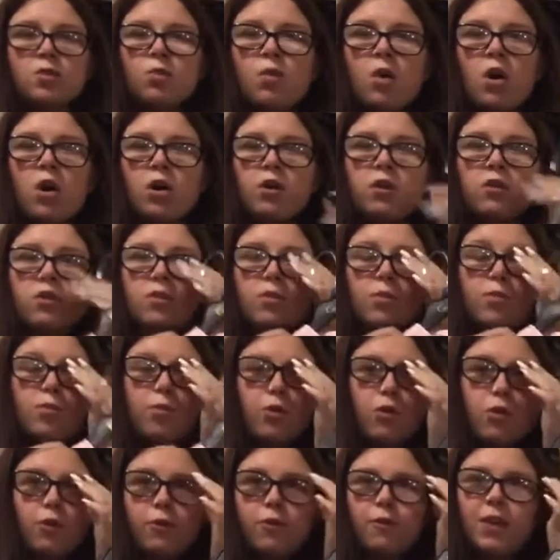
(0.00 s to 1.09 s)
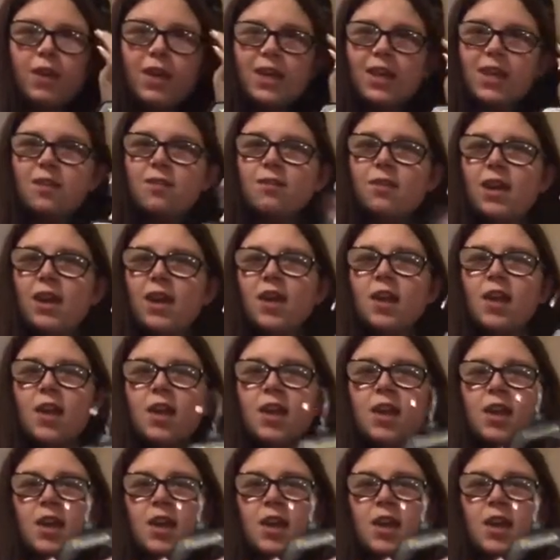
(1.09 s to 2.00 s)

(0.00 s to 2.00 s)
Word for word: was brought for Evie.